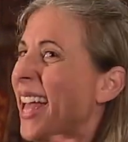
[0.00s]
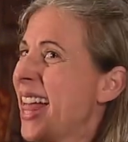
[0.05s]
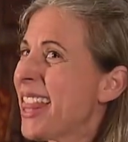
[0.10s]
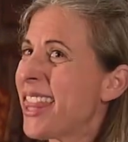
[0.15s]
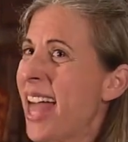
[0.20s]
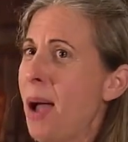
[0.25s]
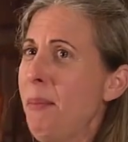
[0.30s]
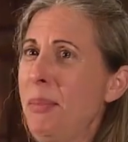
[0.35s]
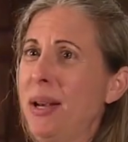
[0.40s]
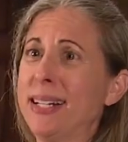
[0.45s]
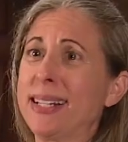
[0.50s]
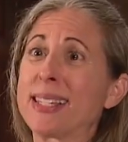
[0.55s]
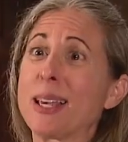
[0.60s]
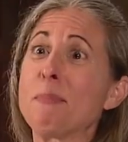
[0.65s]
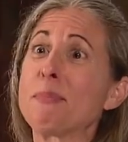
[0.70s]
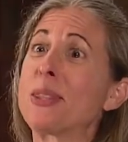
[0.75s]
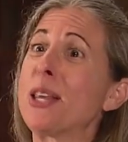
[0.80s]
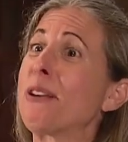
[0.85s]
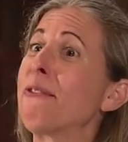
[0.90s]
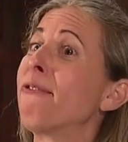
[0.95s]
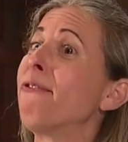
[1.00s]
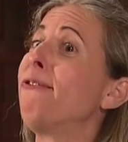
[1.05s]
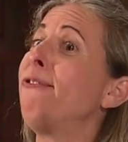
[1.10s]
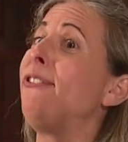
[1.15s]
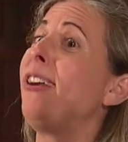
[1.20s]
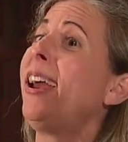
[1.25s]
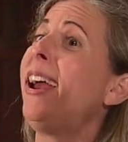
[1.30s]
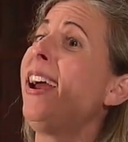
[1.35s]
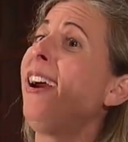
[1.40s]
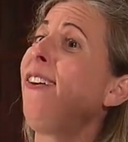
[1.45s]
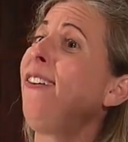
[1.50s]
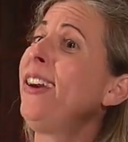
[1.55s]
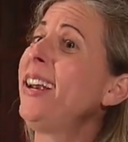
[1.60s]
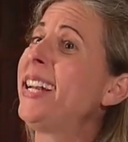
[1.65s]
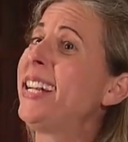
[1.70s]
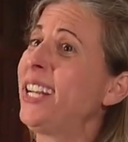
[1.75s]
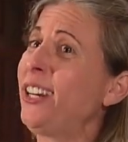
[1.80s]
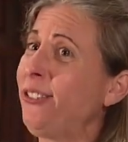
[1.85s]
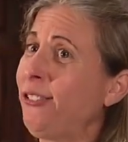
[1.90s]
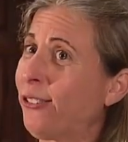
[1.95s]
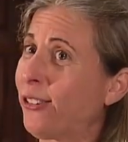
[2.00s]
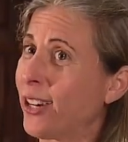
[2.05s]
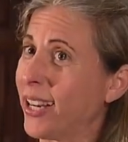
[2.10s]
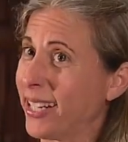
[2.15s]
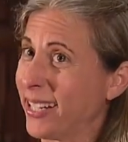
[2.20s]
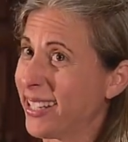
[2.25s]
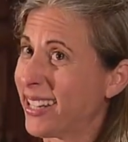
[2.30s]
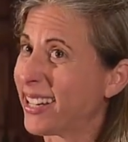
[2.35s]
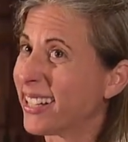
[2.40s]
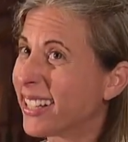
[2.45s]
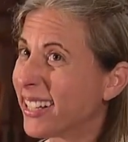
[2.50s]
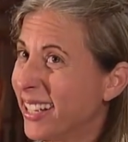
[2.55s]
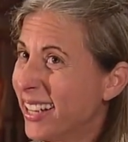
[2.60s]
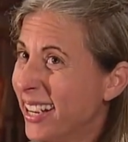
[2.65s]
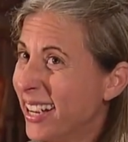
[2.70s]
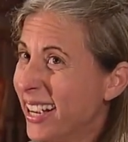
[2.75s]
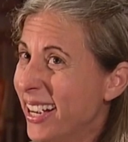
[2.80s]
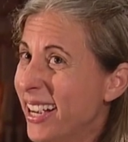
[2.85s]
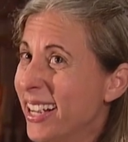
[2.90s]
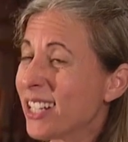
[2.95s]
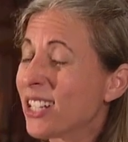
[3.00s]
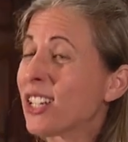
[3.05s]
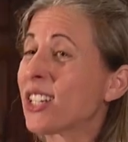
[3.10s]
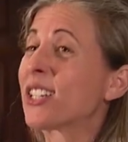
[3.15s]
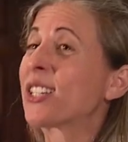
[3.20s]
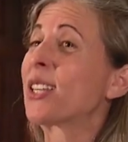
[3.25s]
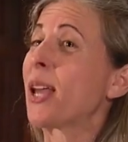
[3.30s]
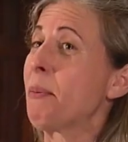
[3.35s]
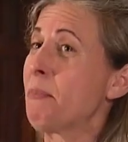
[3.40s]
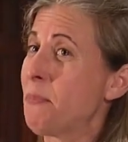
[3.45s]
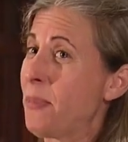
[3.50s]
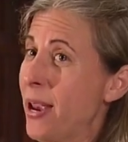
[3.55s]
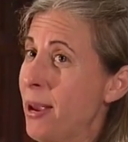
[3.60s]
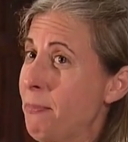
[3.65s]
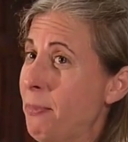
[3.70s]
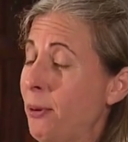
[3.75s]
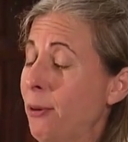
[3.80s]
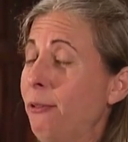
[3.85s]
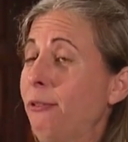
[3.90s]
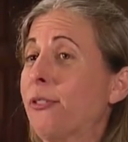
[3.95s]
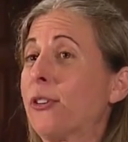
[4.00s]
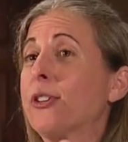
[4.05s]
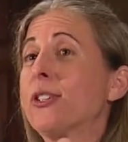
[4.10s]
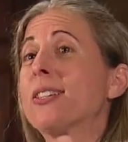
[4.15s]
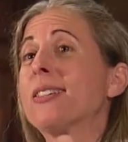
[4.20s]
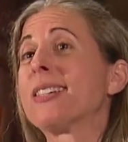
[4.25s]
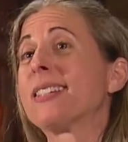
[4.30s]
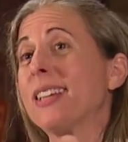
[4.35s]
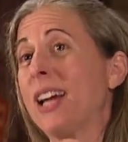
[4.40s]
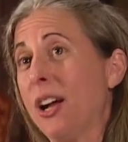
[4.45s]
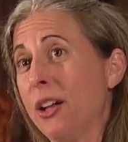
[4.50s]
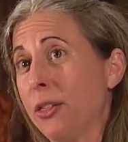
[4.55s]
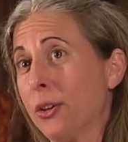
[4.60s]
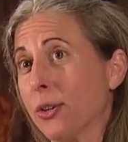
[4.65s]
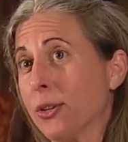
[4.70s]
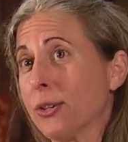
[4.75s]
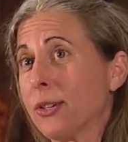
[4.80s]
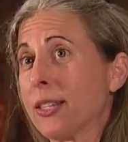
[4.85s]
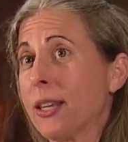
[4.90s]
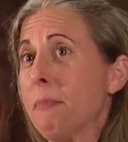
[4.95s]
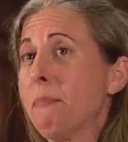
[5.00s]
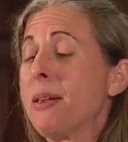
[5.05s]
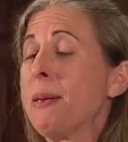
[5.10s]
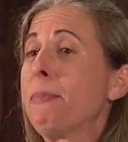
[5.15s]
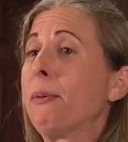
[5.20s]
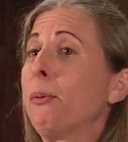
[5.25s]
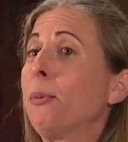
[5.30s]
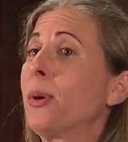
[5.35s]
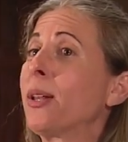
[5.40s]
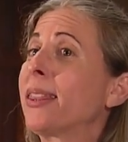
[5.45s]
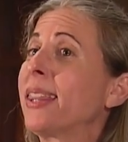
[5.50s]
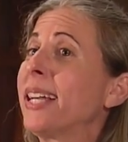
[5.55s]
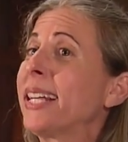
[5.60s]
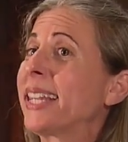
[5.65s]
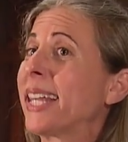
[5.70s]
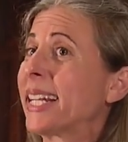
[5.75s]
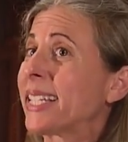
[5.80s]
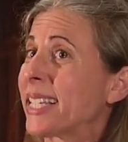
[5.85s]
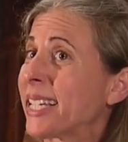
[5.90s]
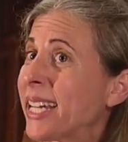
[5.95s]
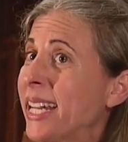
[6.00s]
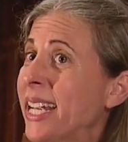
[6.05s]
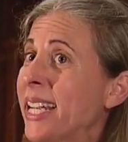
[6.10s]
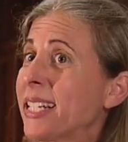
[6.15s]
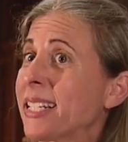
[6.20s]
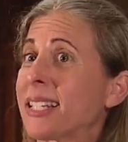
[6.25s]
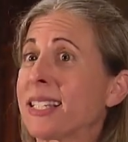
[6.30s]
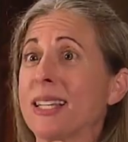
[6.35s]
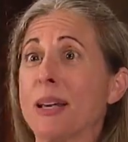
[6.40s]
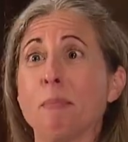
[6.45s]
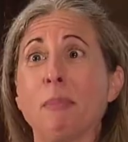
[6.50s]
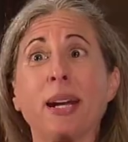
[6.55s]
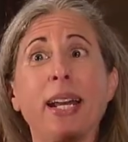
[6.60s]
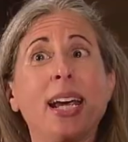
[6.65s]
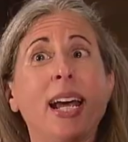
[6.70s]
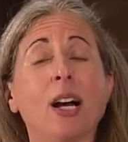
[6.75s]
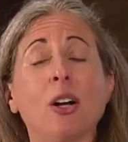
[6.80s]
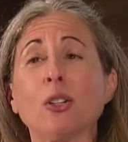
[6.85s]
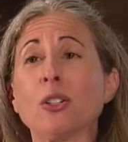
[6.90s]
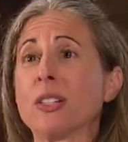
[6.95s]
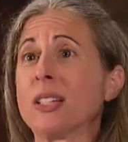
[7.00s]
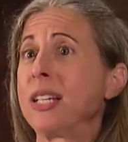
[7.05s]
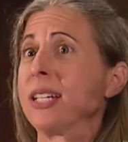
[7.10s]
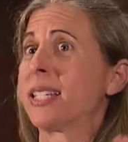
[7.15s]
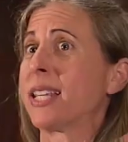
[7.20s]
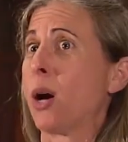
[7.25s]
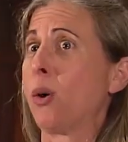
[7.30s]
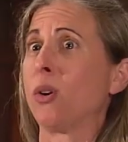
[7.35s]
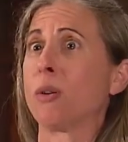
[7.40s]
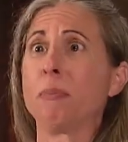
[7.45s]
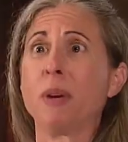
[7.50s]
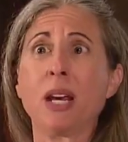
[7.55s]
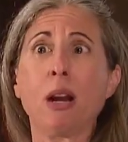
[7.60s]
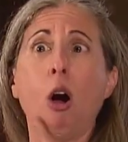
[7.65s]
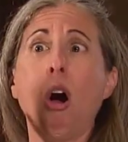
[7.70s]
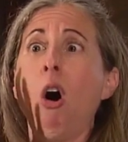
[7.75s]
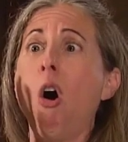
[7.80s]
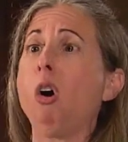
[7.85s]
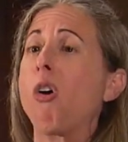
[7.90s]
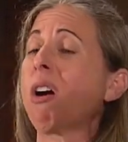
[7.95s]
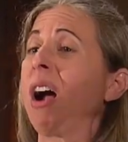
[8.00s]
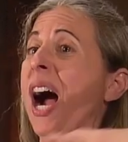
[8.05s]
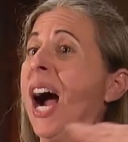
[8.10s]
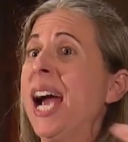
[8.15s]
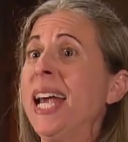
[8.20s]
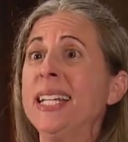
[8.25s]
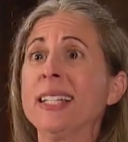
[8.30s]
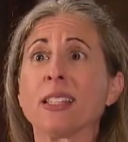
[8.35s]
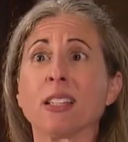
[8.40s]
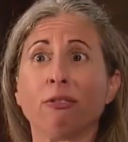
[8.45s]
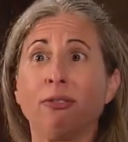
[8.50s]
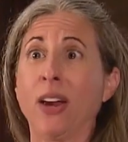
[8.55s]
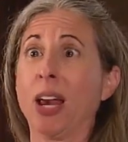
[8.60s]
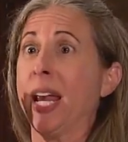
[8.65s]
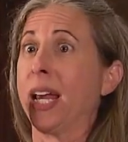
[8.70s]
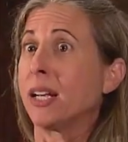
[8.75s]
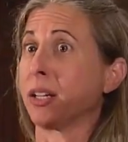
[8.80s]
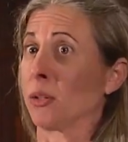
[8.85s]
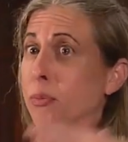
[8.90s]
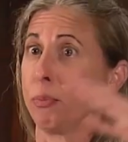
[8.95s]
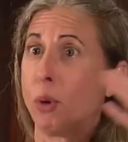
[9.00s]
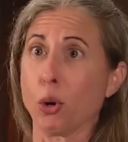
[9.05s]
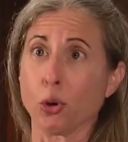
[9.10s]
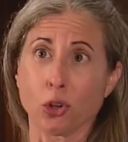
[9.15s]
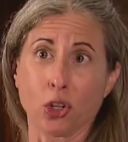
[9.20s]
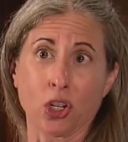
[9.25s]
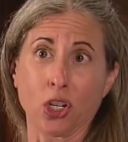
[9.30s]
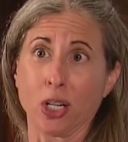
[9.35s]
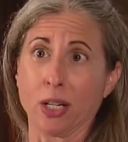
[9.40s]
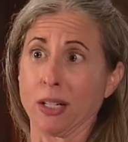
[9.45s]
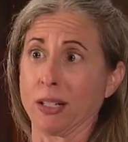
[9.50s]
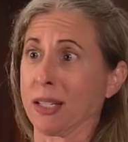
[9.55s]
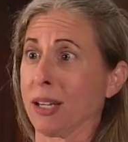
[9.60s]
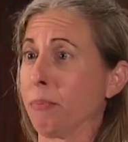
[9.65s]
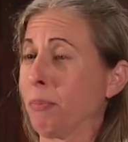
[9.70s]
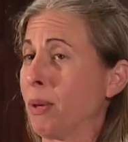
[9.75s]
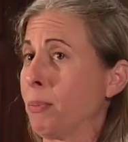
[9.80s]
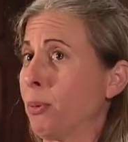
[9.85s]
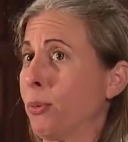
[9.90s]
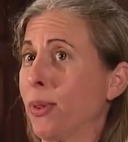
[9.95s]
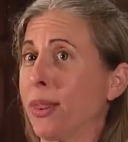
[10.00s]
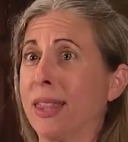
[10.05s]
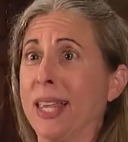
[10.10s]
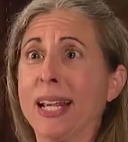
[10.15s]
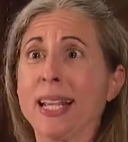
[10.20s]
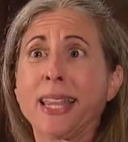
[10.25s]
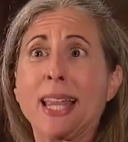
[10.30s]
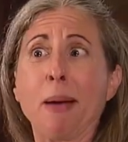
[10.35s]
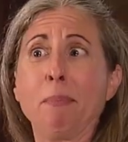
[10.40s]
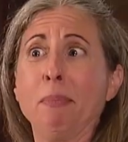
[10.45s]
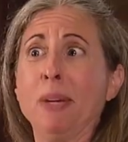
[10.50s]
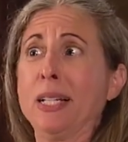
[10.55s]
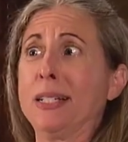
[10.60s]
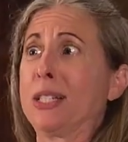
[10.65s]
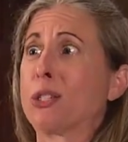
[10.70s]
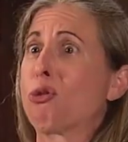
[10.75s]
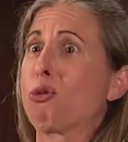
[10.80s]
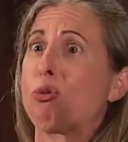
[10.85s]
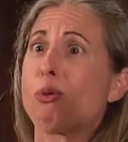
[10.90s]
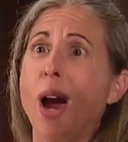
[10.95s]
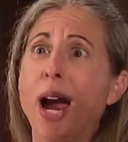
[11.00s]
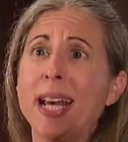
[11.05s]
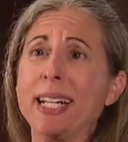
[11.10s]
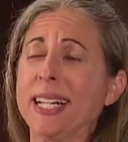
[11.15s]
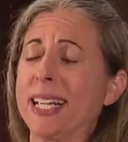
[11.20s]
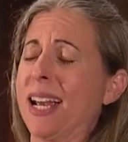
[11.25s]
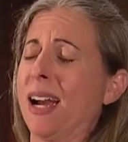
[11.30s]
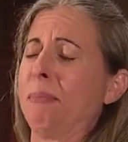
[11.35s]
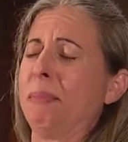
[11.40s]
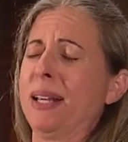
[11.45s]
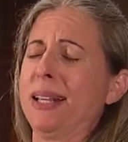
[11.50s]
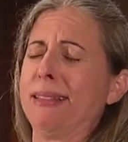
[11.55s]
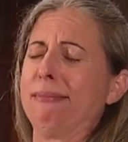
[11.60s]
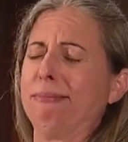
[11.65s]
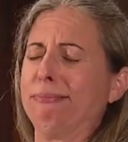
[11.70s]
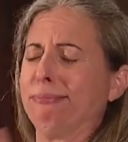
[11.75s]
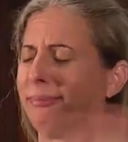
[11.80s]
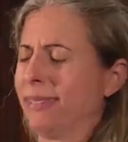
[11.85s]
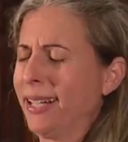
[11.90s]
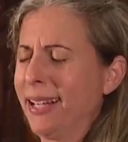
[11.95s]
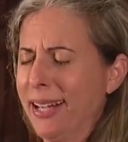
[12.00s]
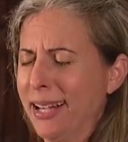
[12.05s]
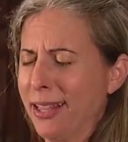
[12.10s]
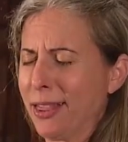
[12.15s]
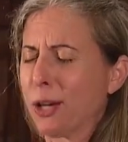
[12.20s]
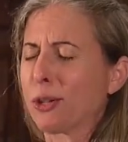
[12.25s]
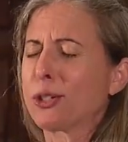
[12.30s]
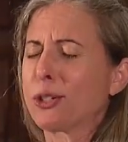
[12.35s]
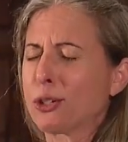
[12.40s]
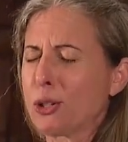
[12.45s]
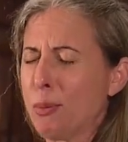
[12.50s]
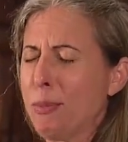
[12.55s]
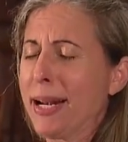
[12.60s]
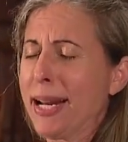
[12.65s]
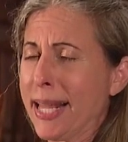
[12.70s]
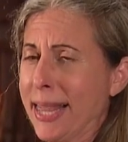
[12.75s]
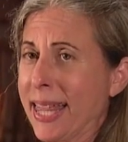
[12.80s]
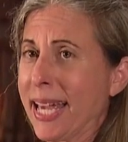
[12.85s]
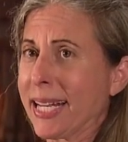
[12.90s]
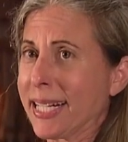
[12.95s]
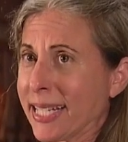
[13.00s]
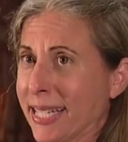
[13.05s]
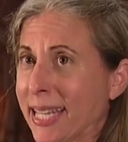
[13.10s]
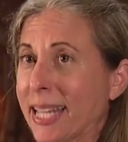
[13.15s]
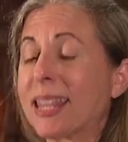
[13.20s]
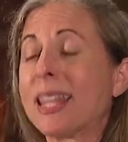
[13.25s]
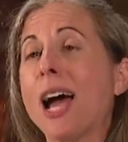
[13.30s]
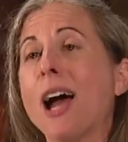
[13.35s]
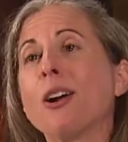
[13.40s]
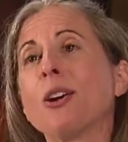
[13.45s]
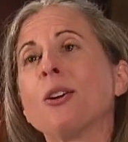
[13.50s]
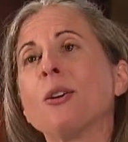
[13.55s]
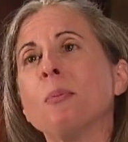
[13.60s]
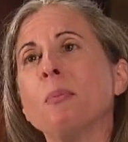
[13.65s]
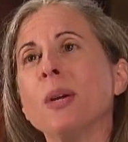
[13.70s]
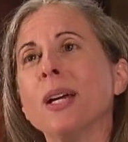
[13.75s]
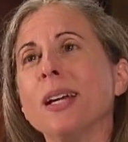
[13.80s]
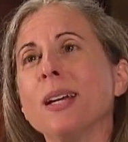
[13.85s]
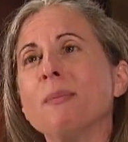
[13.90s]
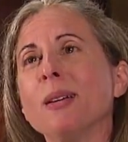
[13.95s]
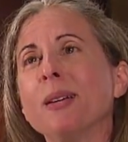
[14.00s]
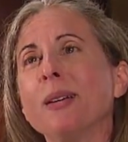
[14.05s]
That means something very different to some people versus others. Some people would think that's a kiss. Somebody else thinks that would mean all kinds of hand motion. Some people would think that means grinding. I mean, there are so many things that could be.